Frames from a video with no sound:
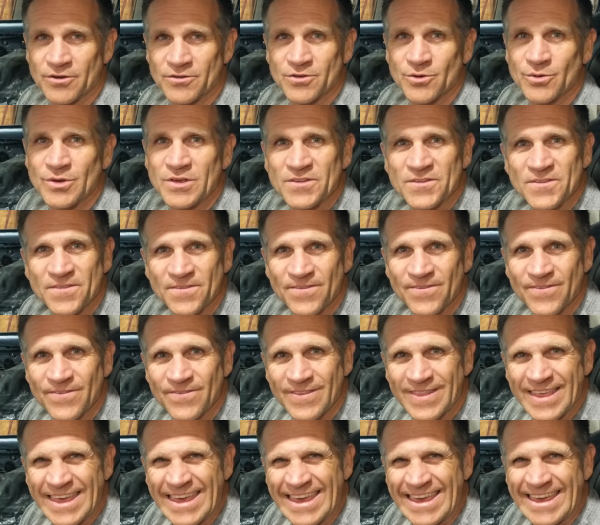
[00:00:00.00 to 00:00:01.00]
So his
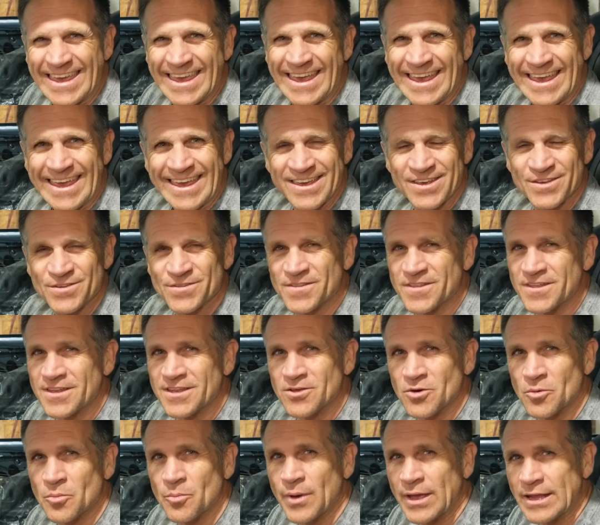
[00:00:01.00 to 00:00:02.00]
thinking is that
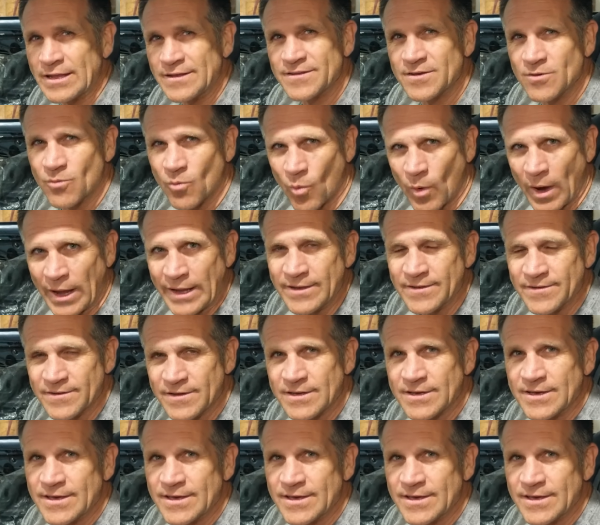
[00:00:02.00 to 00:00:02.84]
he'll paint it white